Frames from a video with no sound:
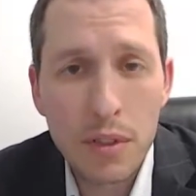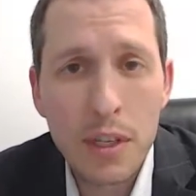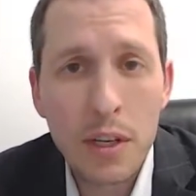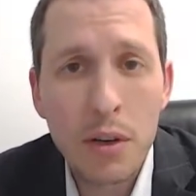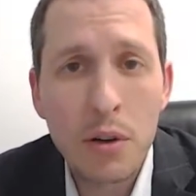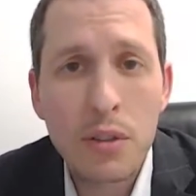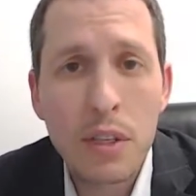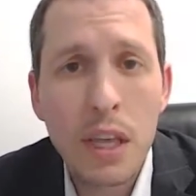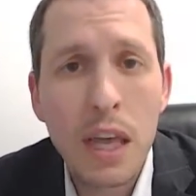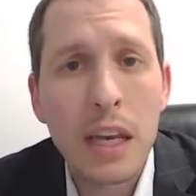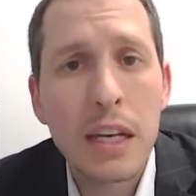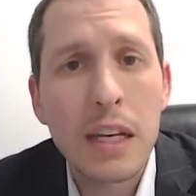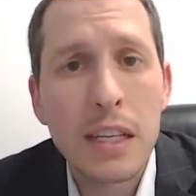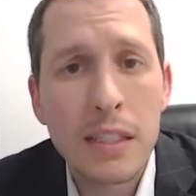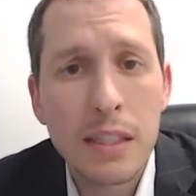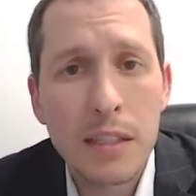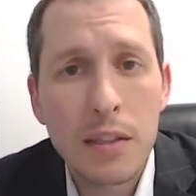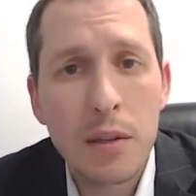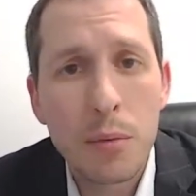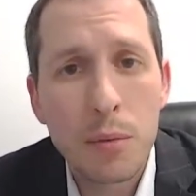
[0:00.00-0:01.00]
he goes ahead and he
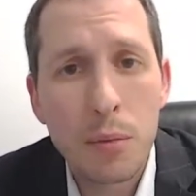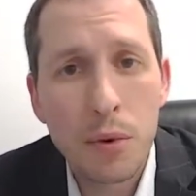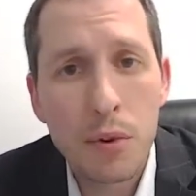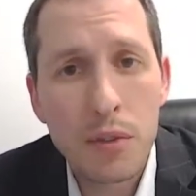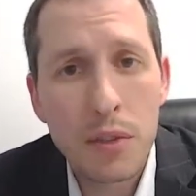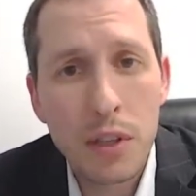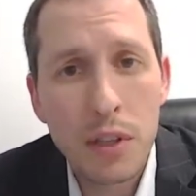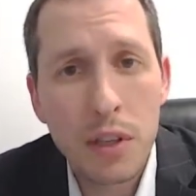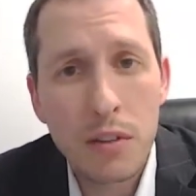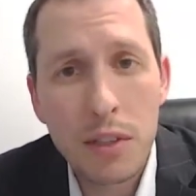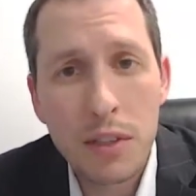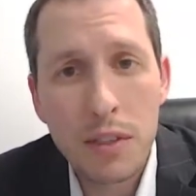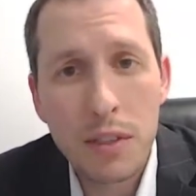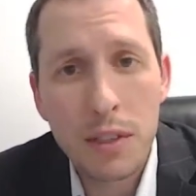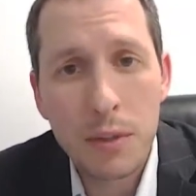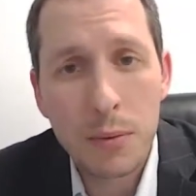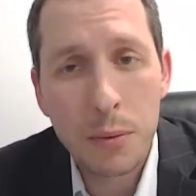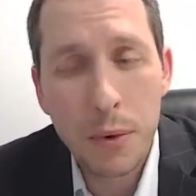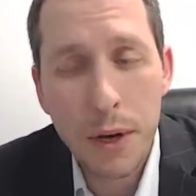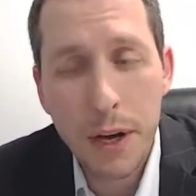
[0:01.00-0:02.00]
sees the person there and he
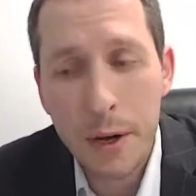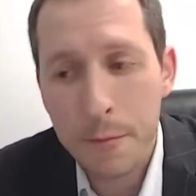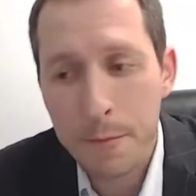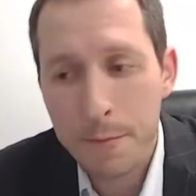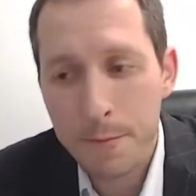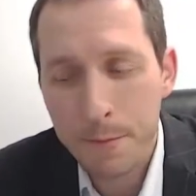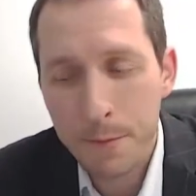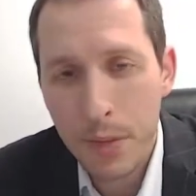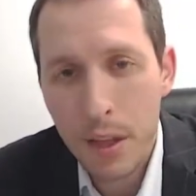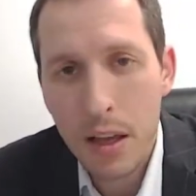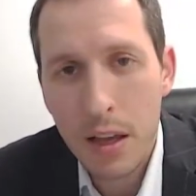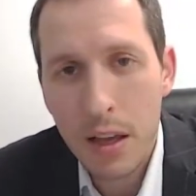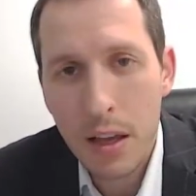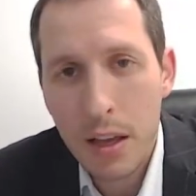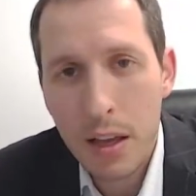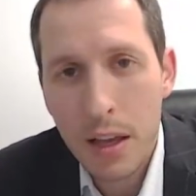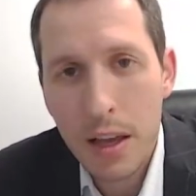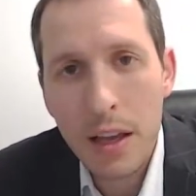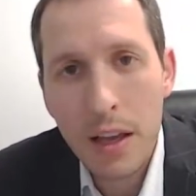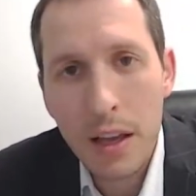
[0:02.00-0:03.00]
says, wow,
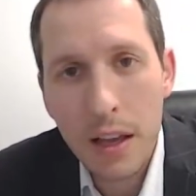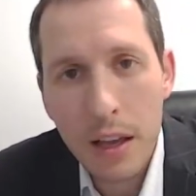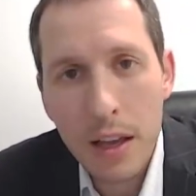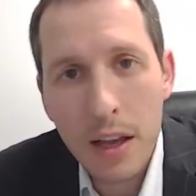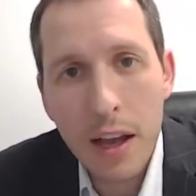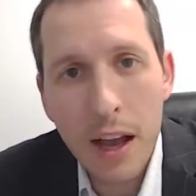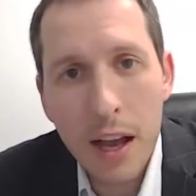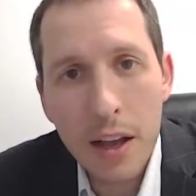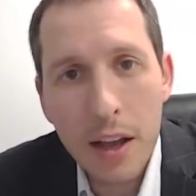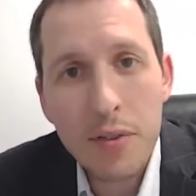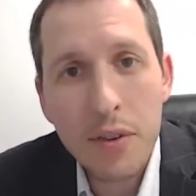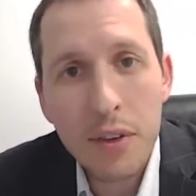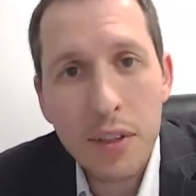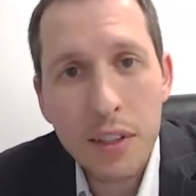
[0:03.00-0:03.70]
I feel